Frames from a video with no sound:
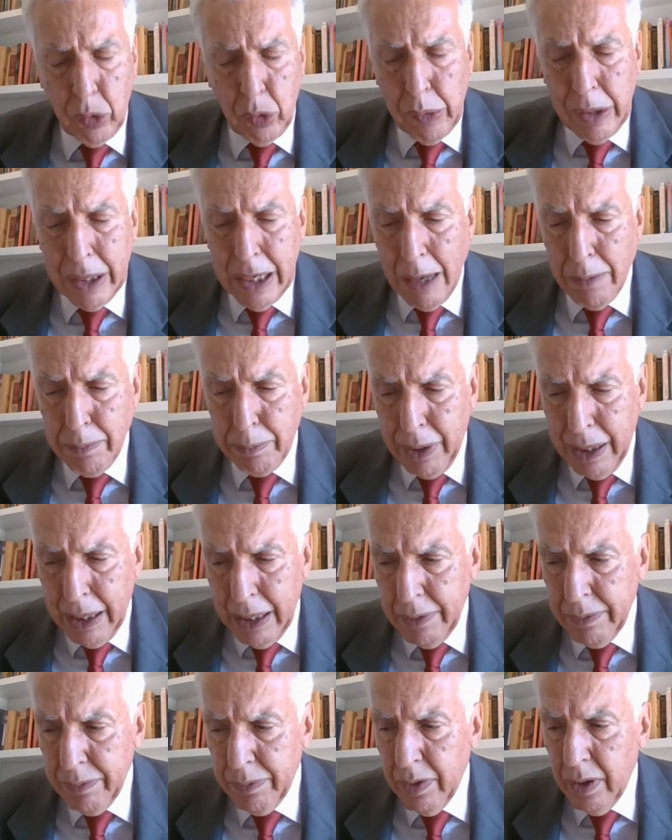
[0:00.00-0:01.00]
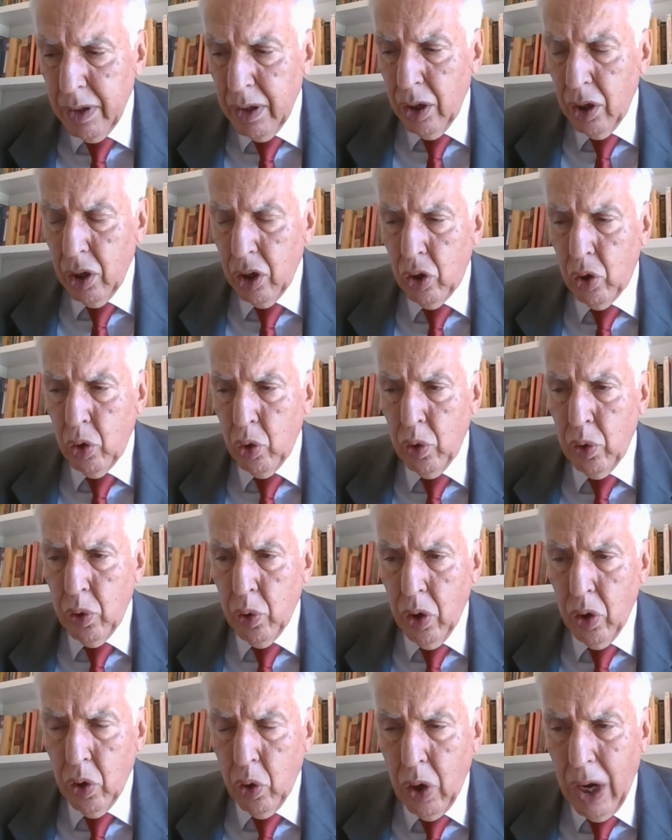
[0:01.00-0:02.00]
Empire, who
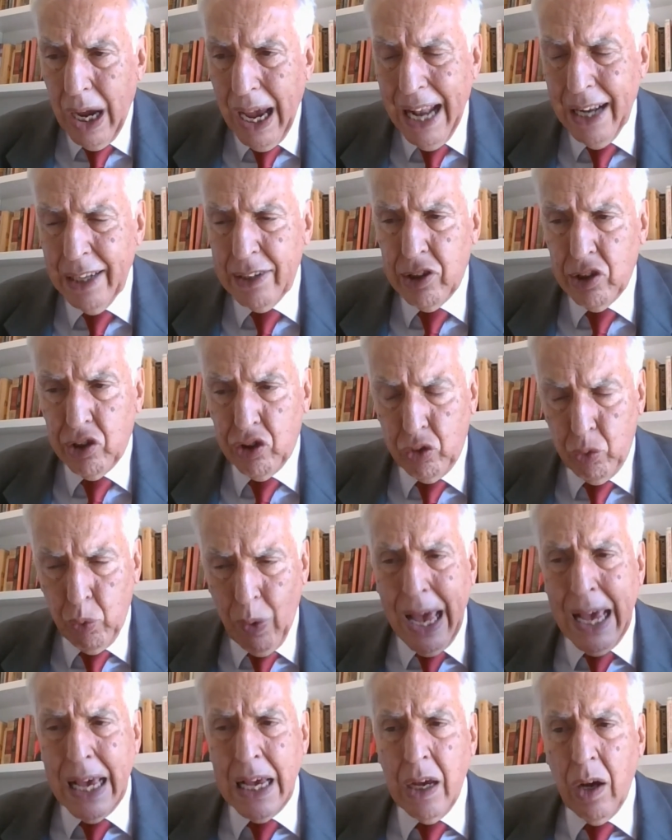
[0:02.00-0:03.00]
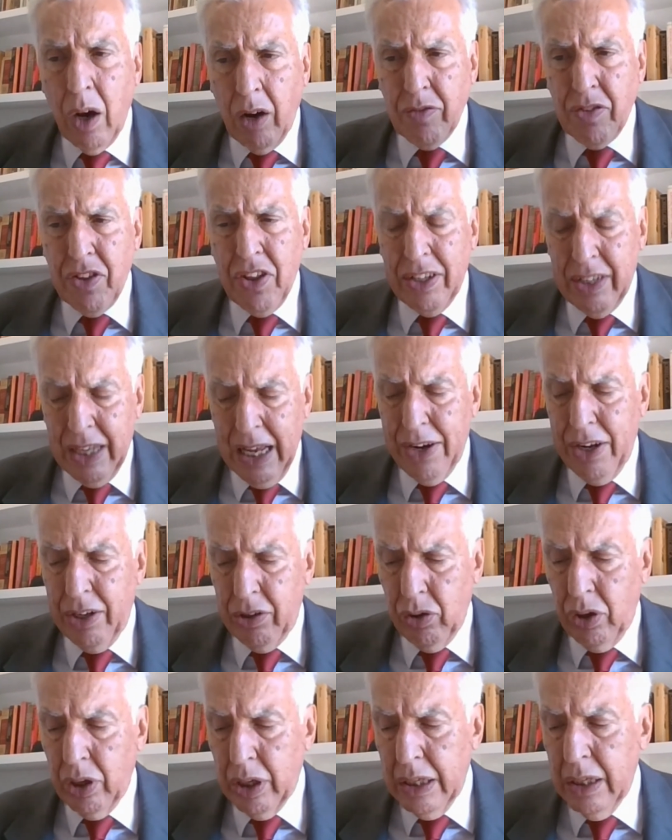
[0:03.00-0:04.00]
held sway over the
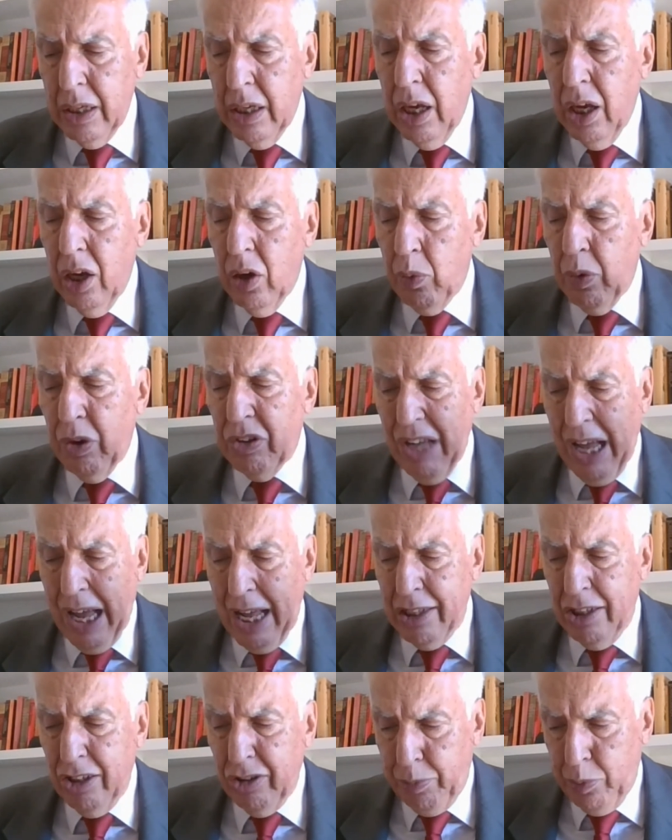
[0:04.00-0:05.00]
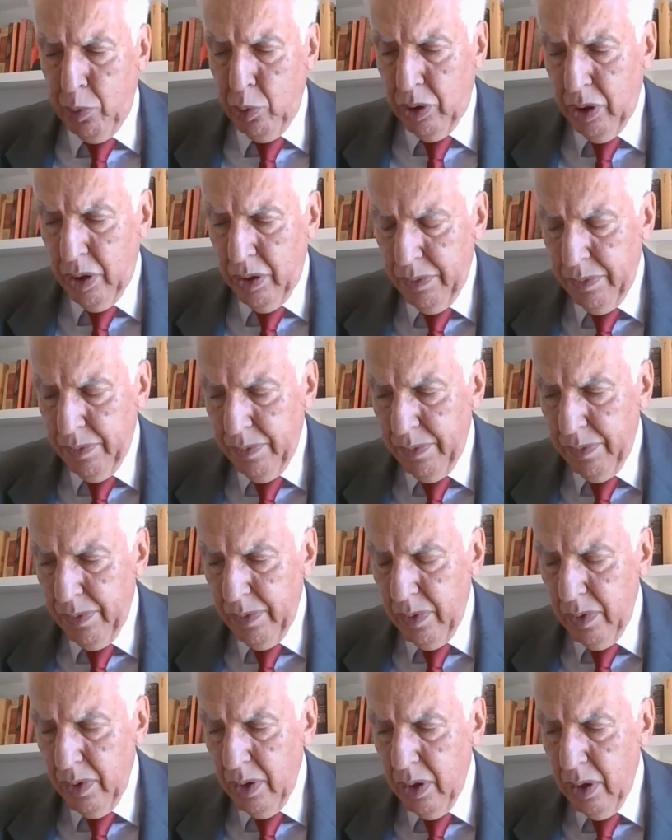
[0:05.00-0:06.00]
territory, was undisputed.
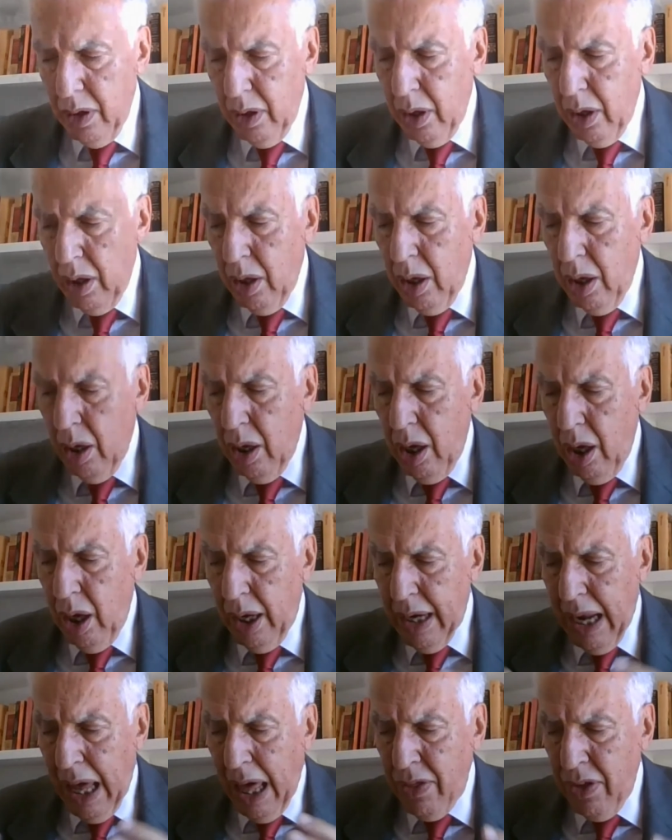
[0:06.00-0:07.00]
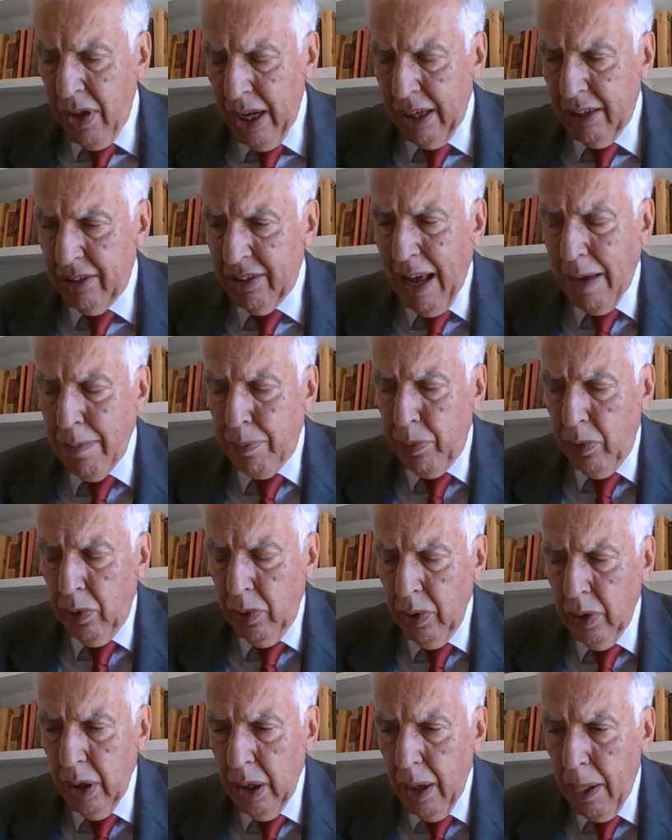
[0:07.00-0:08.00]
Another example
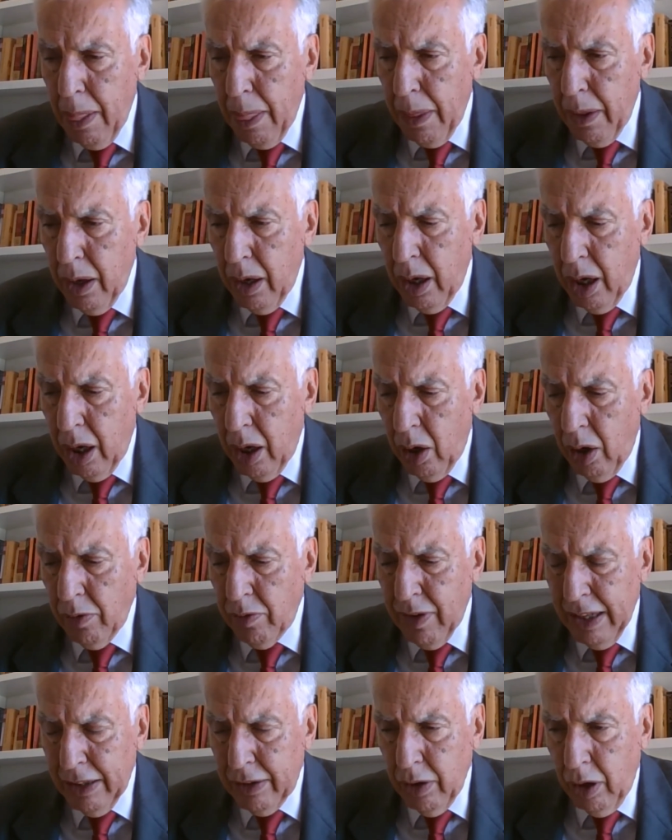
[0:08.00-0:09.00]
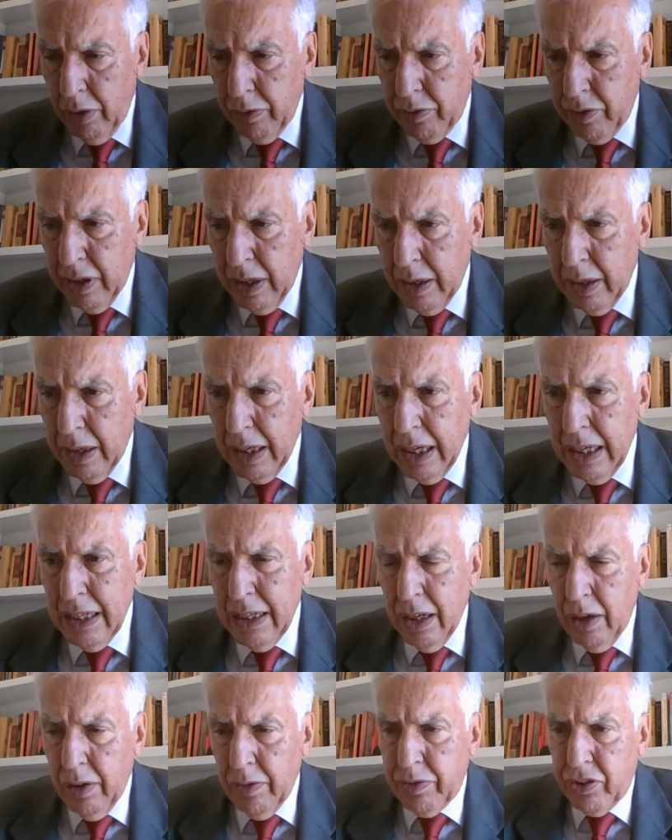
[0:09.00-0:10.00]
of
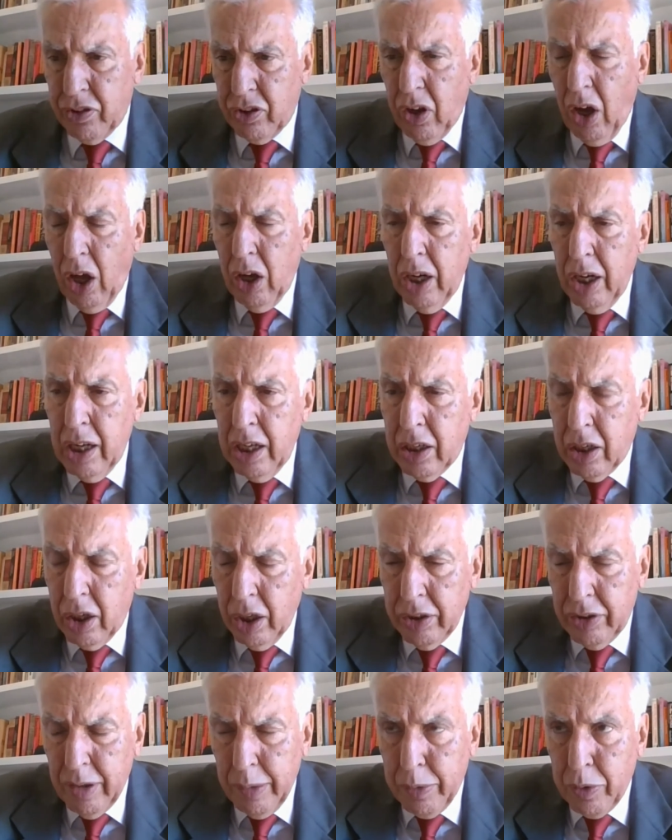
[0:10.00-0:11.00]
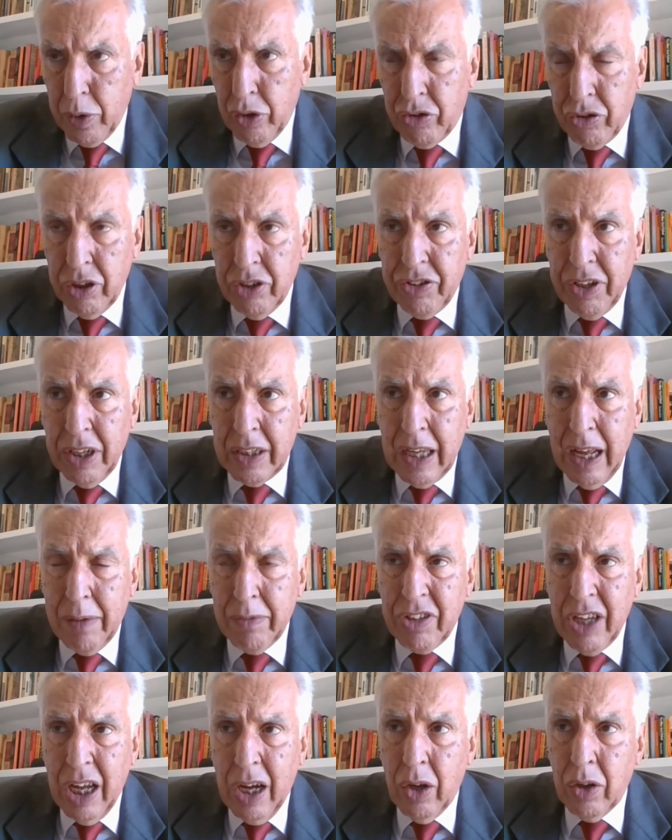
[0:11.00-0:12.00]
scholarly contributions that comes
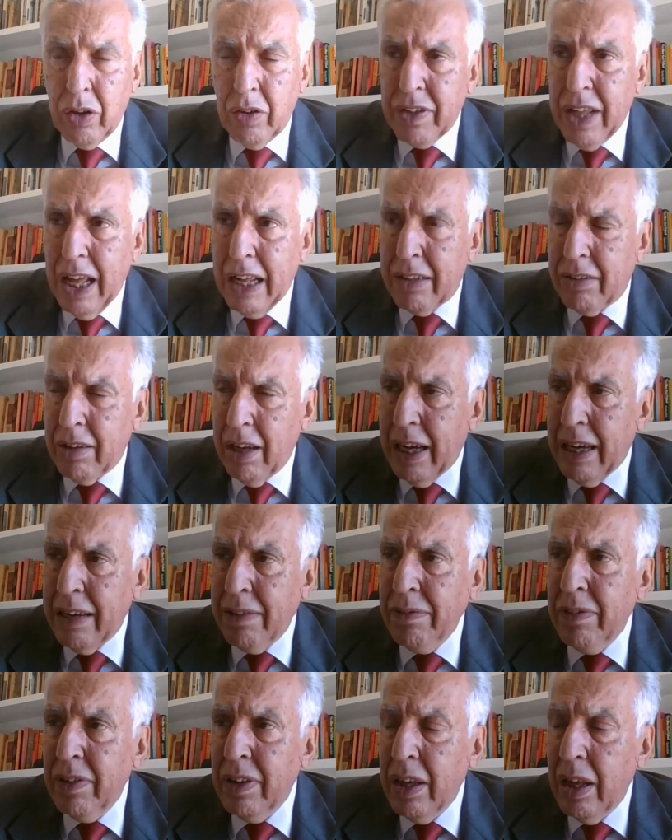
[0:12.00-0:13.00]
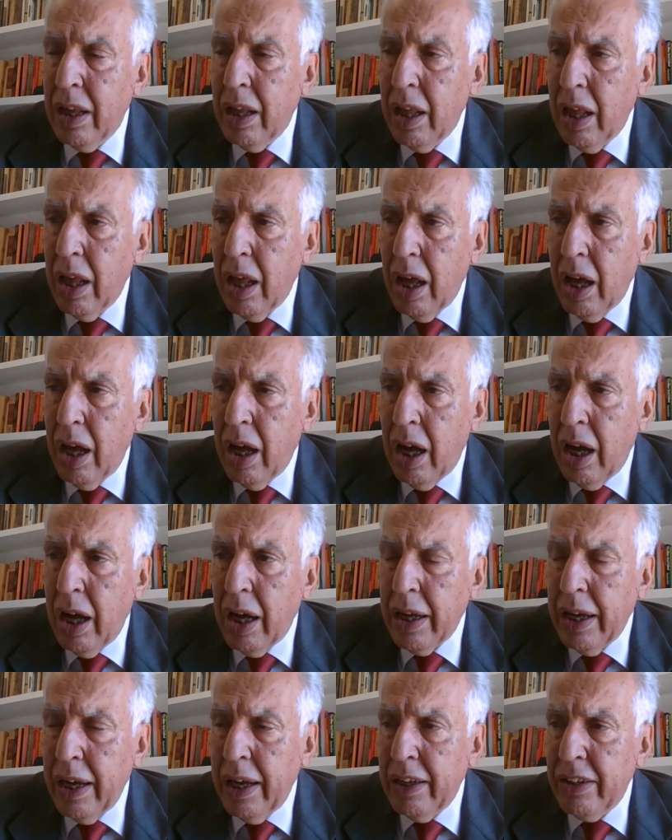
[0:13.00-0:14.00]
out of that time
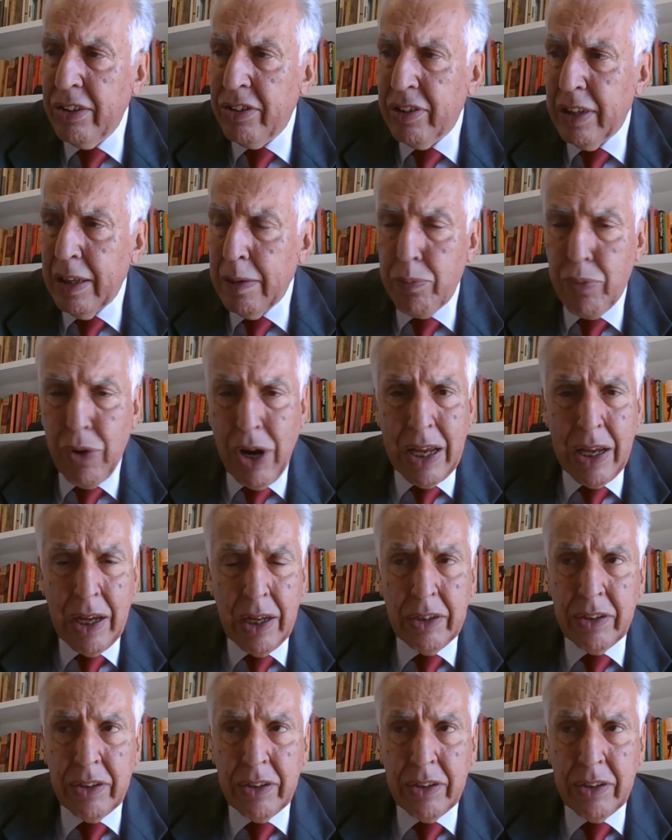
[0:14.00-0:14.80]
is the brilliant